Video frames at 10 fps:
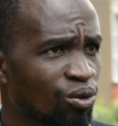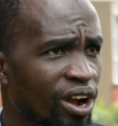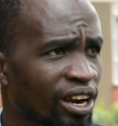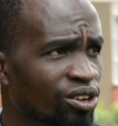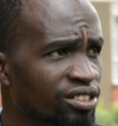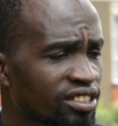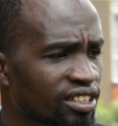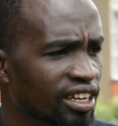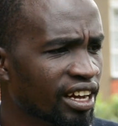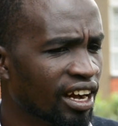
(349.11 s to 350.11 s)
We are not
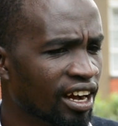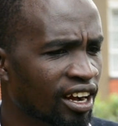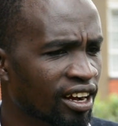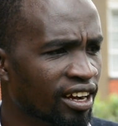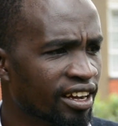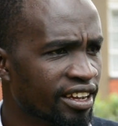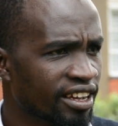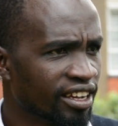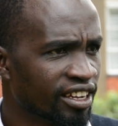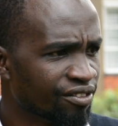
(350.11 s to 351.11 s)
uh,
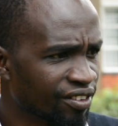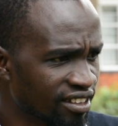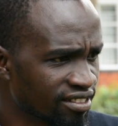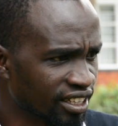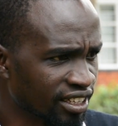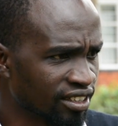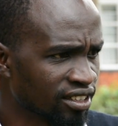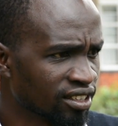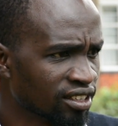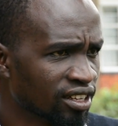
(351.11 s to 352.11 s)
investing
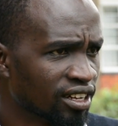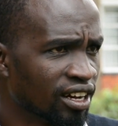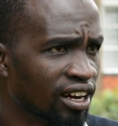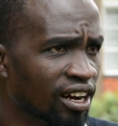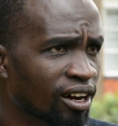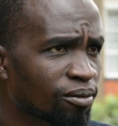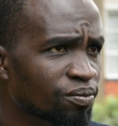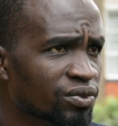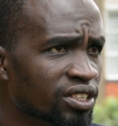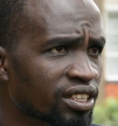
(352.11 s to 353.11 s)

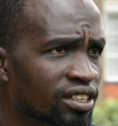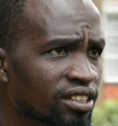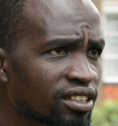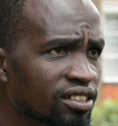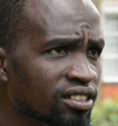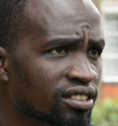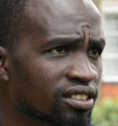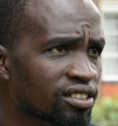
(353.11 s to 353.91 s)
um, in, in,